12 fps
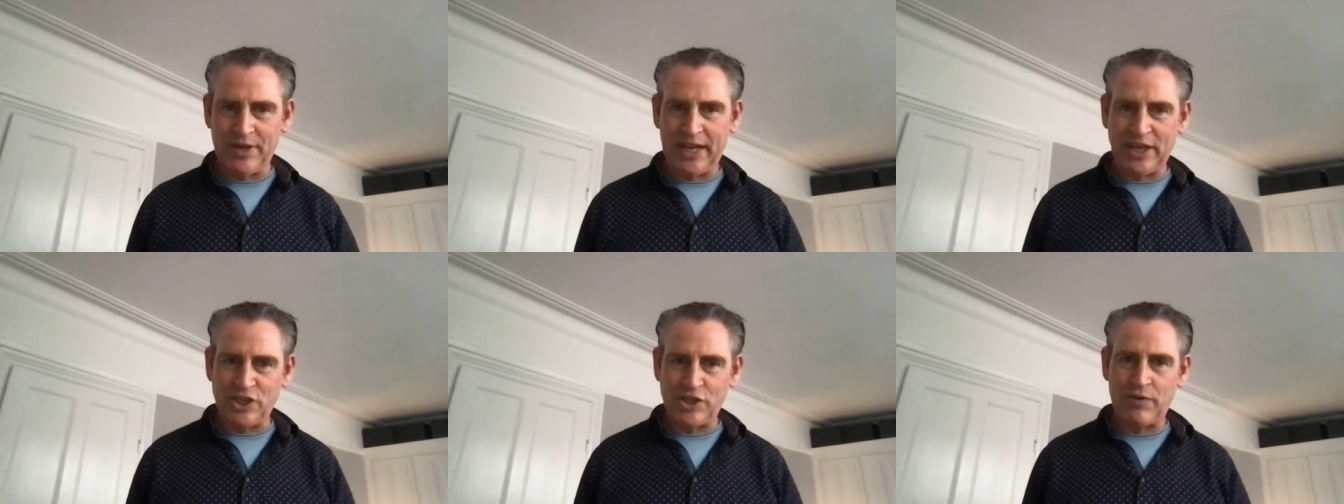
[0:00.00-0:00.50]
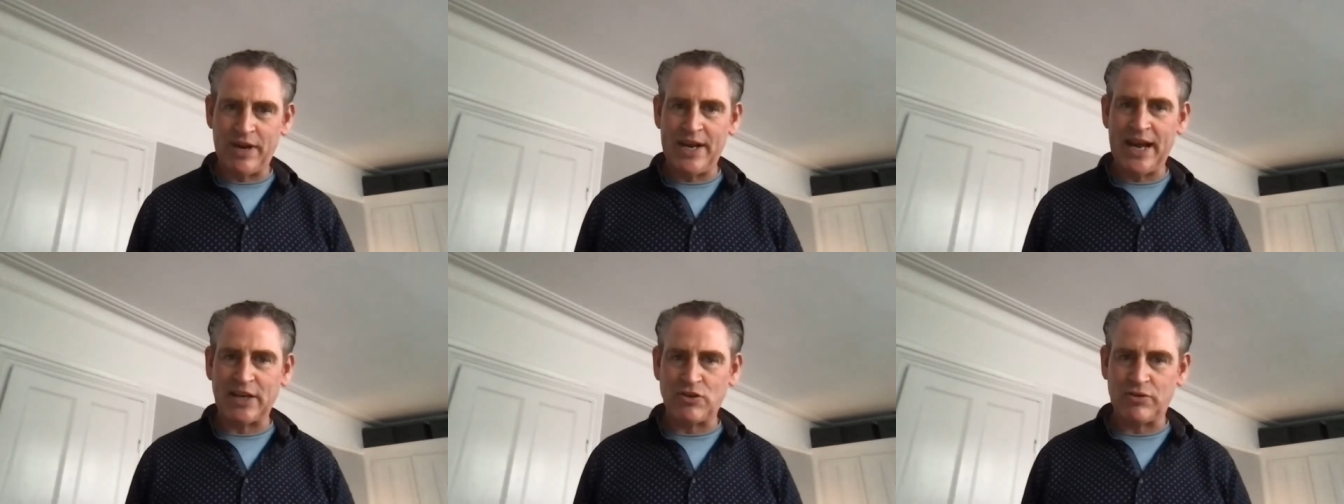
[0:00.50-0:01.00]
nature and
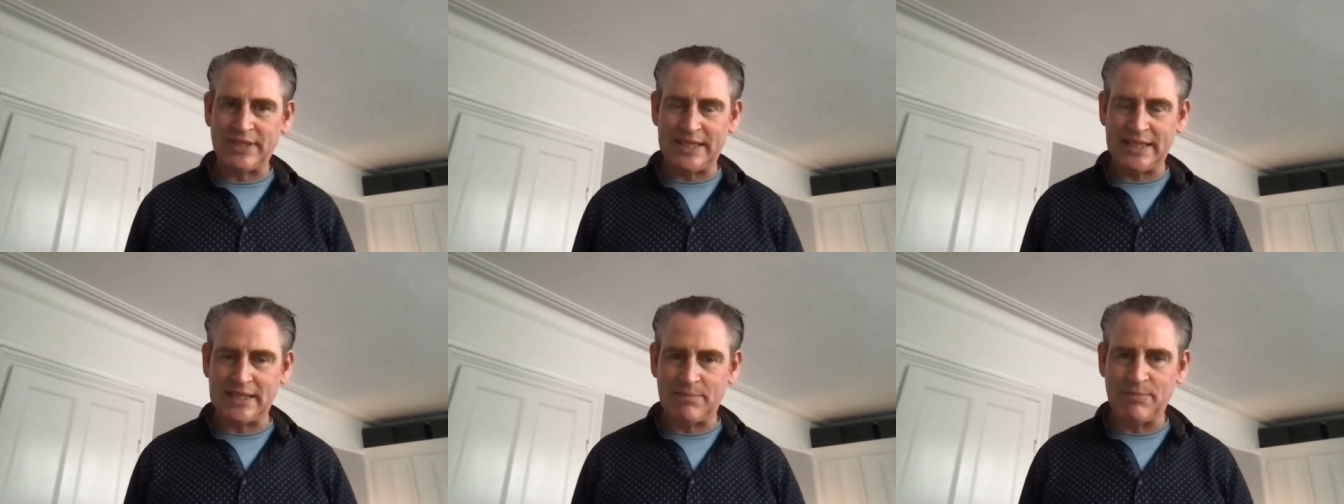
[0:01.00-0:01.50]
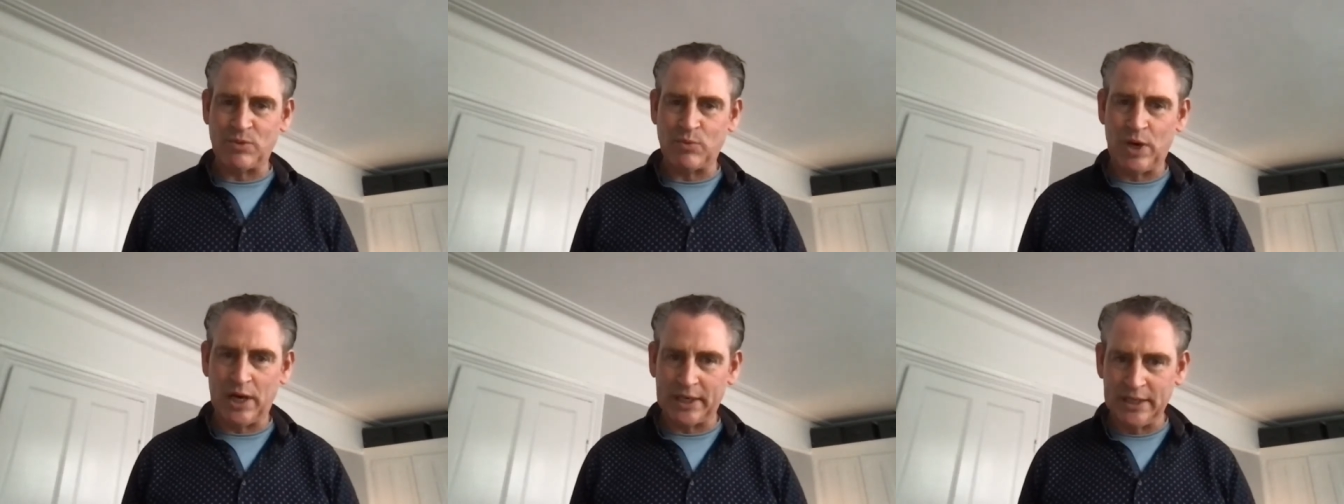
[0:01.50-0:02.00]
natural systems
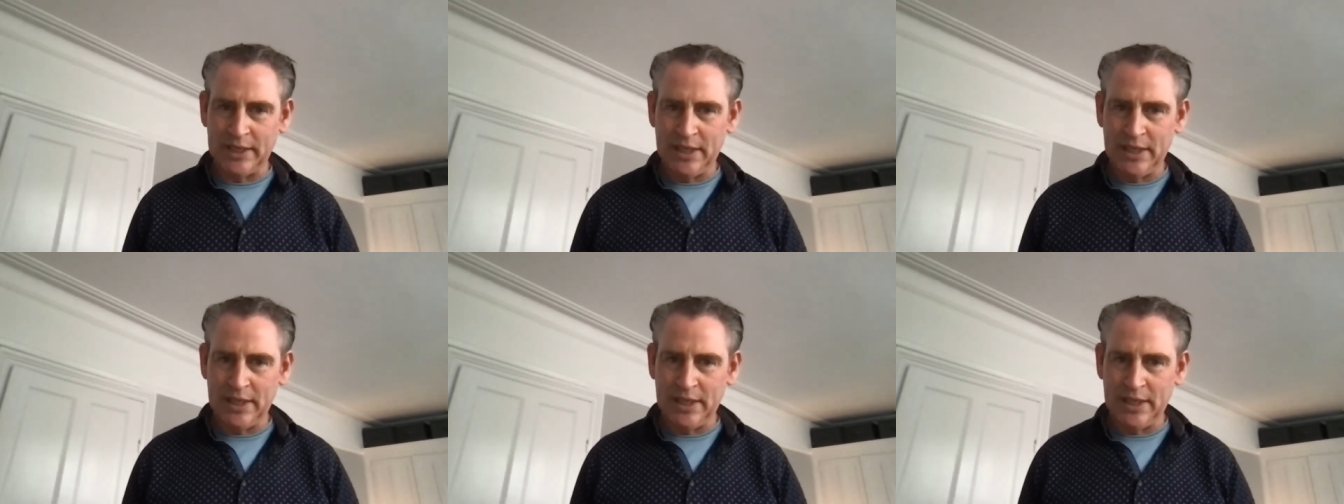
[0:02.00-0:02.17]
work.